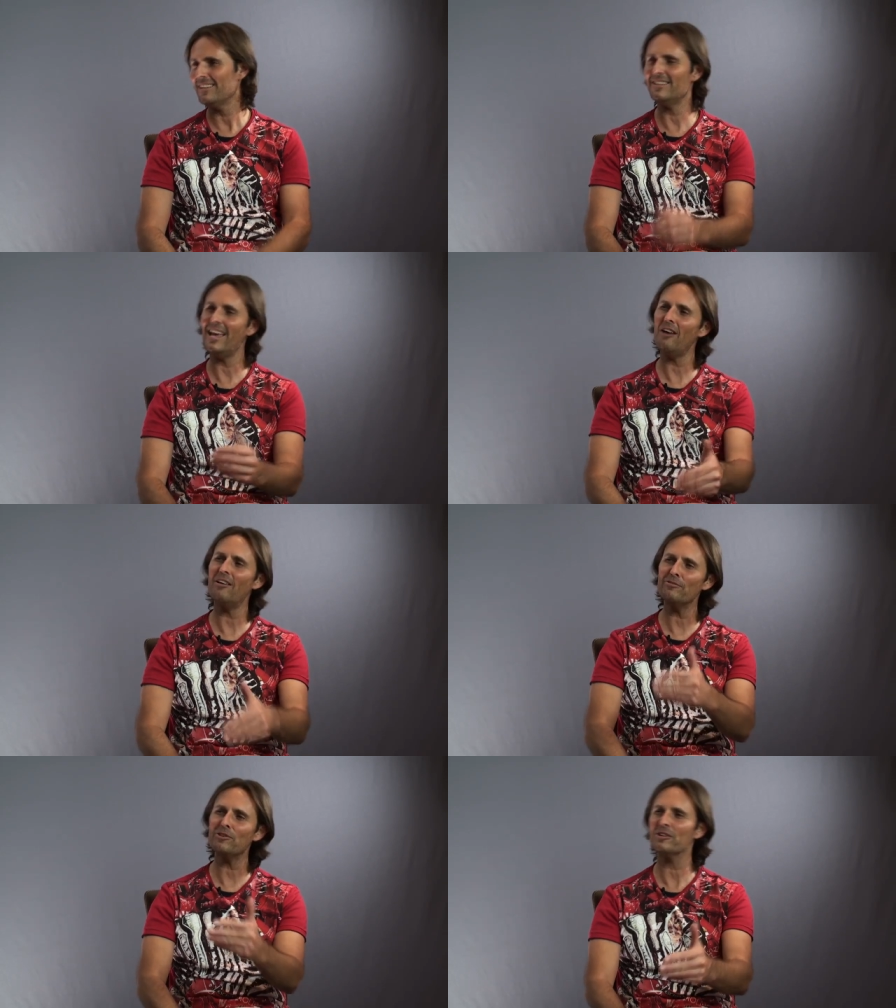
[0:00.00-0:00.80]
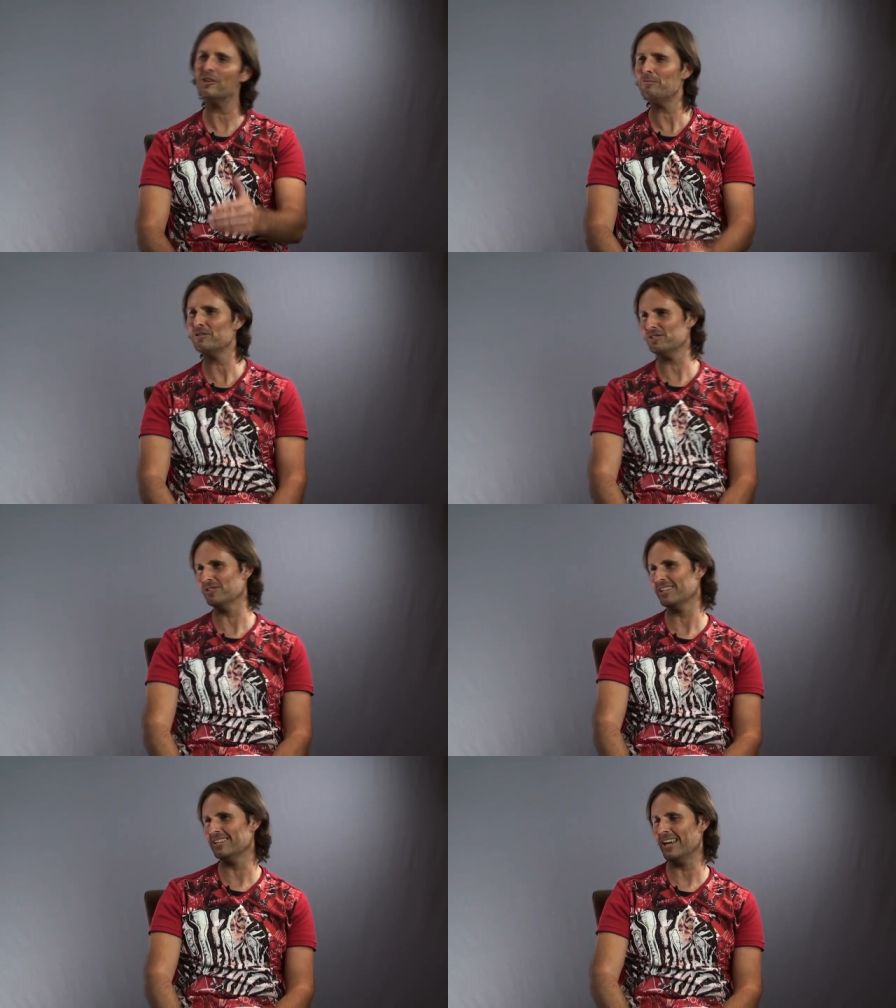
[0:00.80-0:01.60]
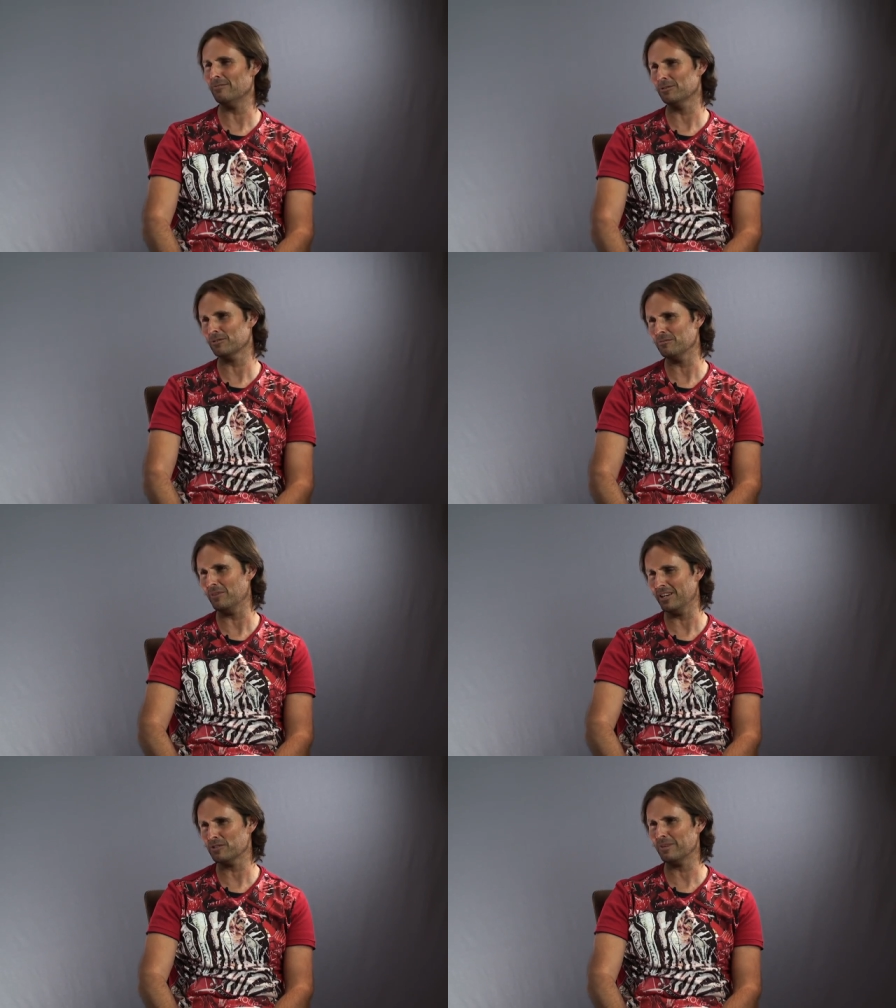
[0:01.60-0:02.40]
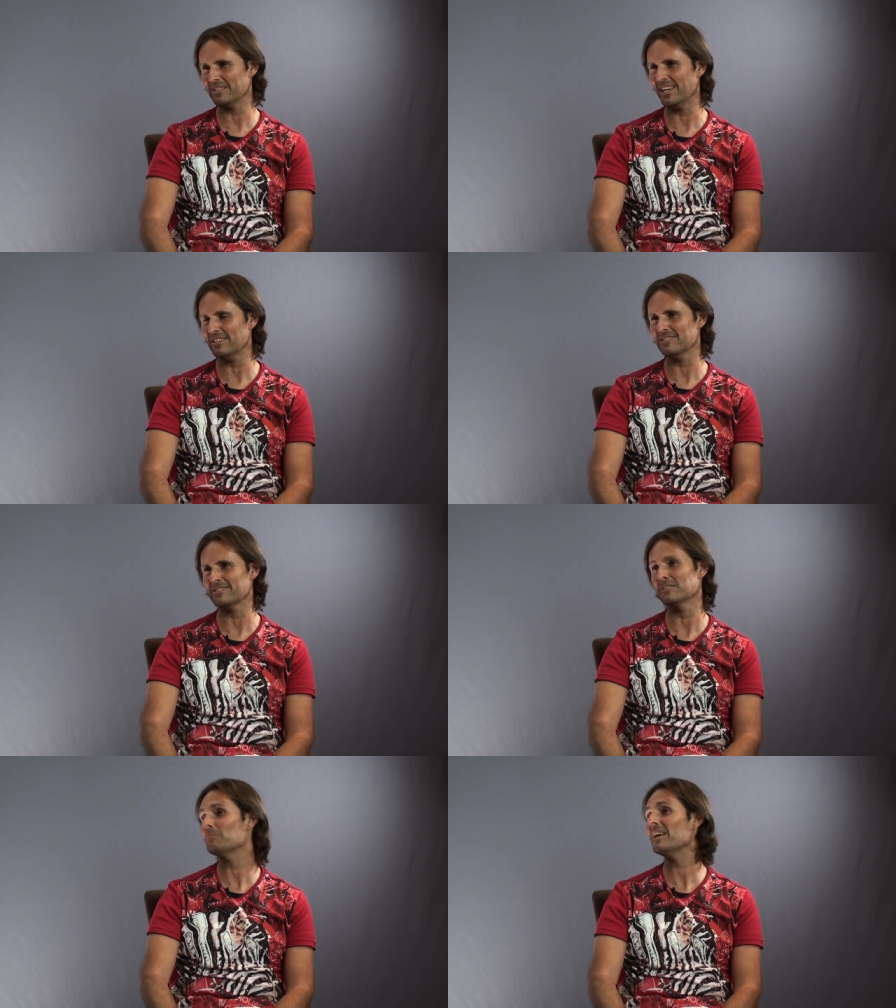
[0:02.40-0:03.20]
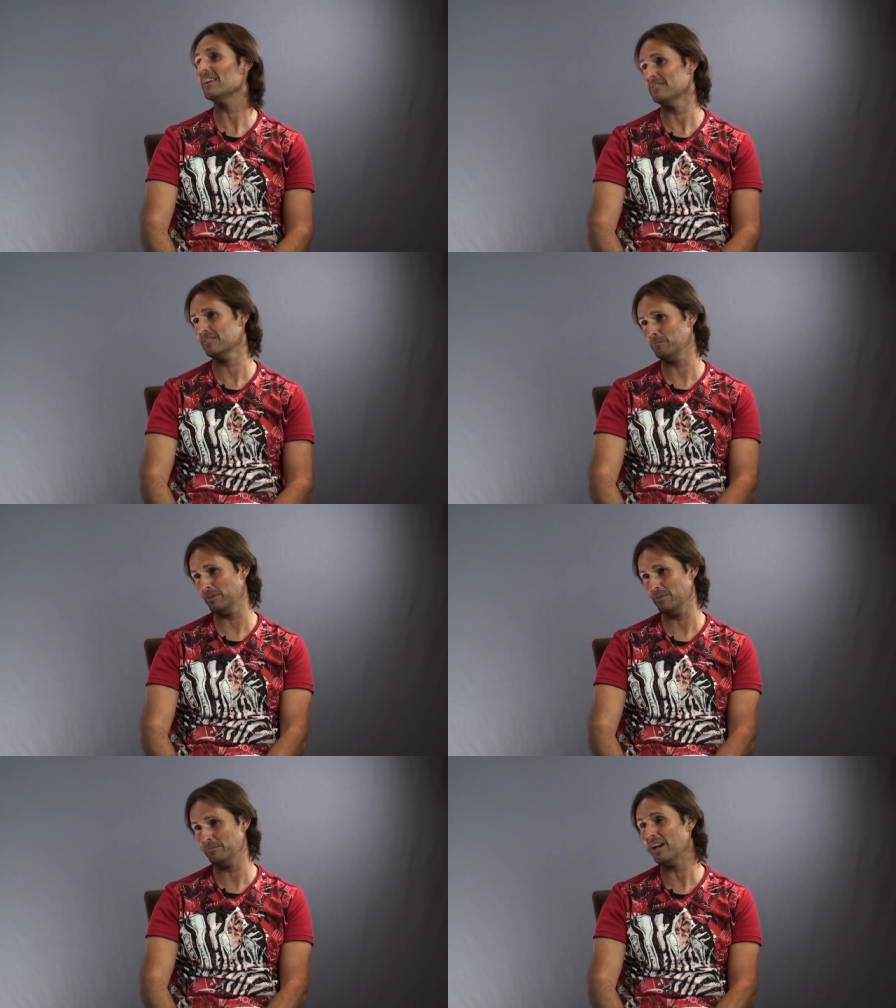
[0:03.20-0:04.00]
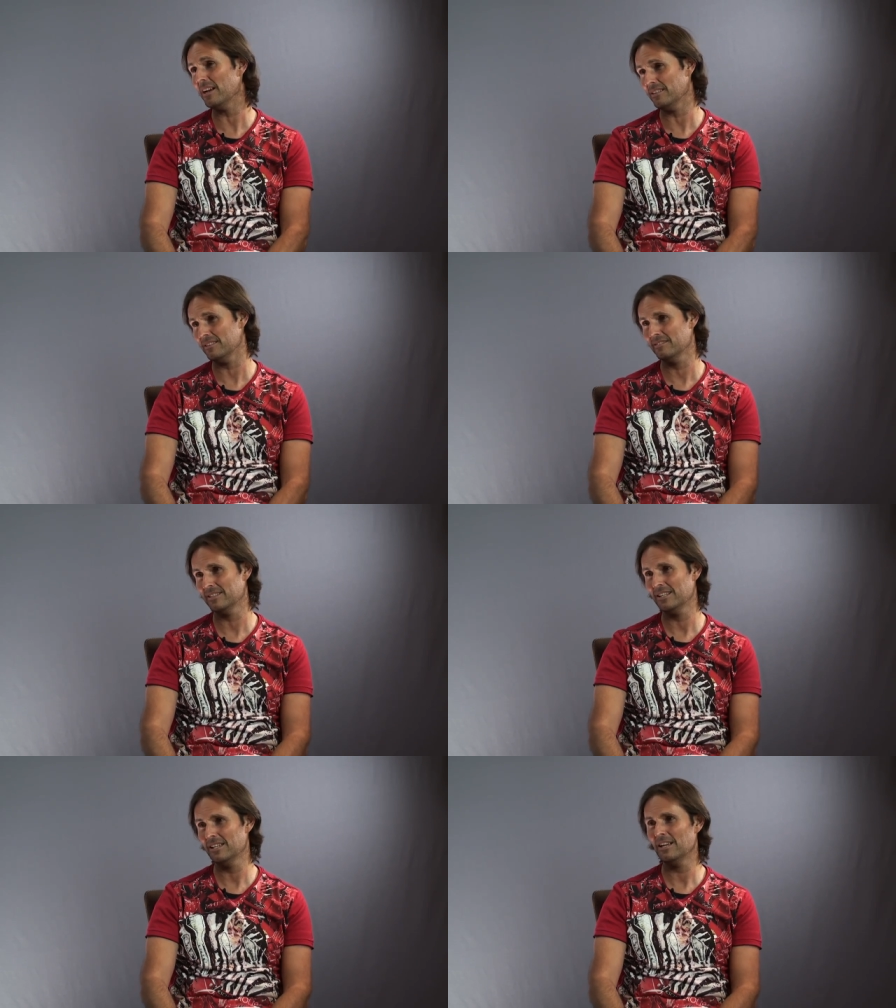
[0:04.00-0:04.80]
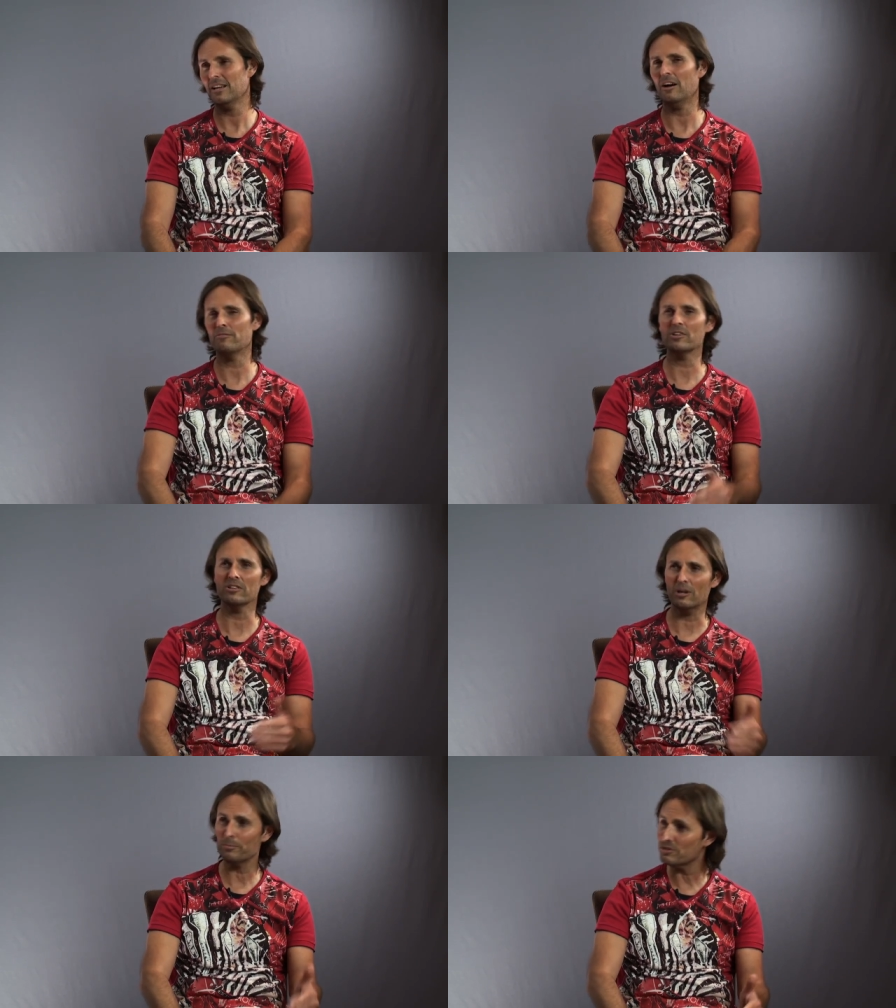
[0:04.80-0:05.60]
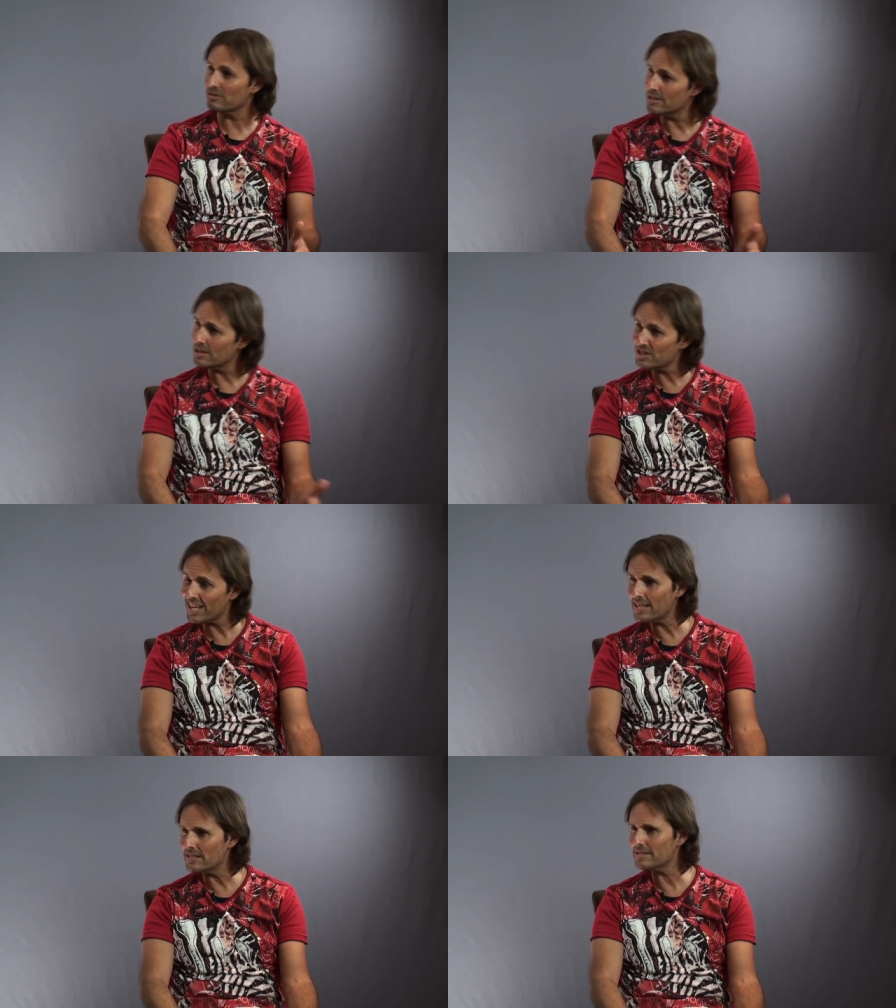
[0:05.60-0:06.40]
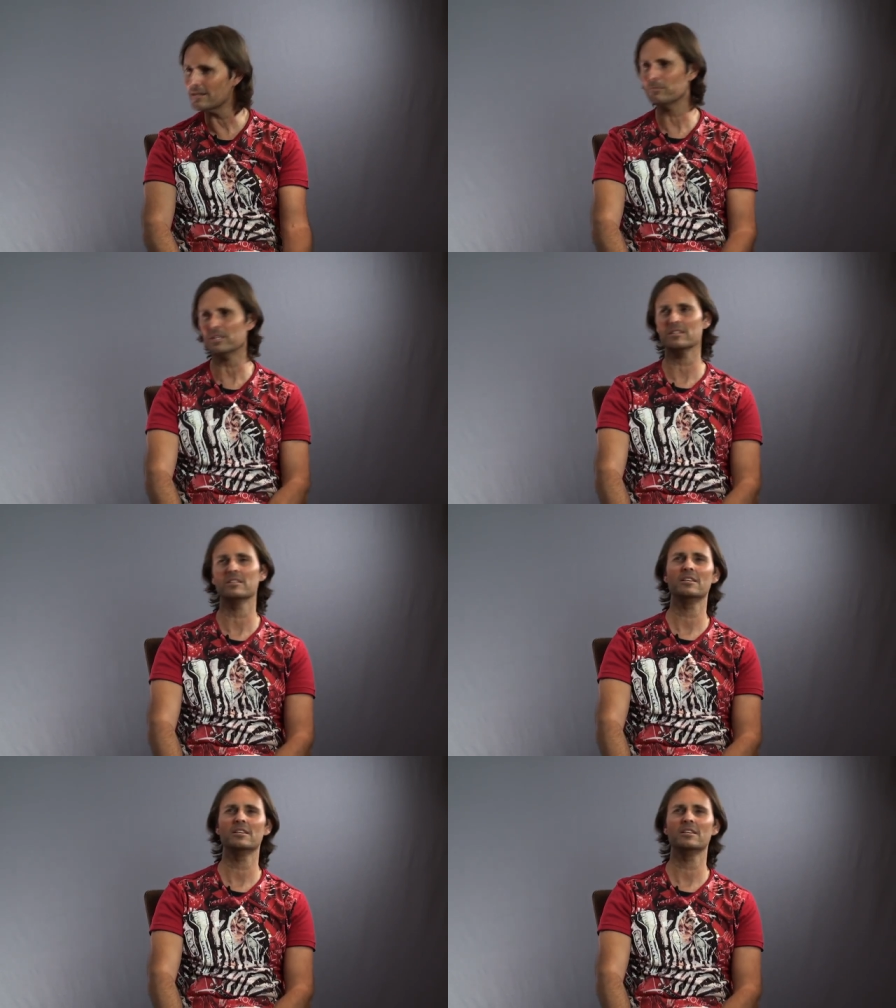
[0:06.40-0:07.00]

now I've got an opportunity to have a look at my expectations and demands yeah. upon my partner. Yeah. I've got an opportunity to change something.